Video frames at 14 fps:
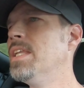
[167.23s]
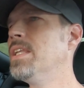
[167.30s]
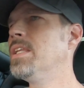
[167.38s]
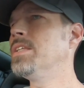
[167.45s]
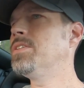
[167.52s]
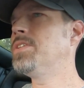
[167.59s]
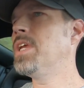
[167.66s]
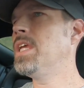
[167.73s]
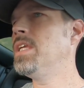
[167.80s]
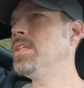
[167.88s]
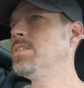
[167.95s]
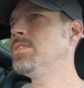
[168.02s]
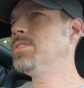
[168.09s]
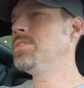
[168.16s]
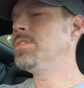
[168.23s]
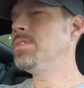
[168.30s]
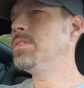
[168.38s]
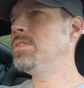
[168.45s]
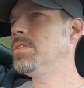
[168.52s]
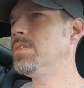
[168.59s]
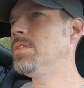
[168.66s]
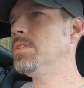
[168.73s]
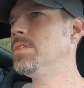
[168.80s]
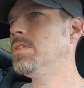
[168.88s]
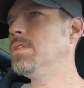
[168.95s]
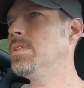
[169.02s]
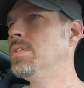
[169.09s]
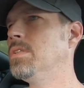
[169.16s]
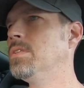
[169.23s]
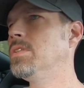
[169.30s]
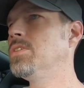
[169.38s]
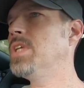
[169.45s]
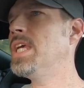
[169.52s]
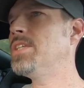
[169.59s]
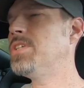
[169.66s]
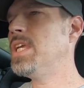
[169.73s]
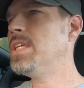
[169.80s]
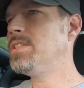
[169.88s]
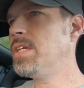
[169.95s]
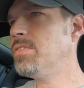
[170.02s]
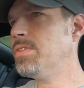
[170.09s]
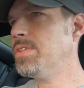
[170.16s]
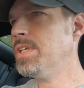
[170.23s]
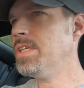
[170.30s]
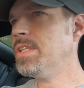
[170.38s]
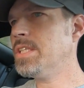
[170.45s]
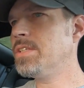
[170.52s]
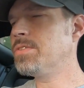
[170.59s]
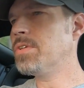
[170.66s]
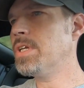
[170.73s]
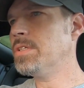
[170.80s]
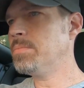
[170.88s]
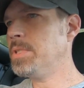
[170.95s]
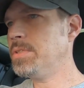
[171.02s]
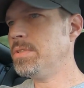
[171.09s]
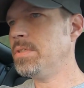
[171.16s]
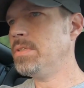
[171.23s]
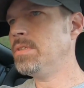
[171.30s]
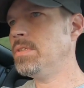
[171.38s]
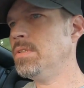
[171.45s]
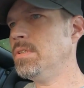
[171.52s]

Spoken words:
did it change? Does that change everything, like the transmission?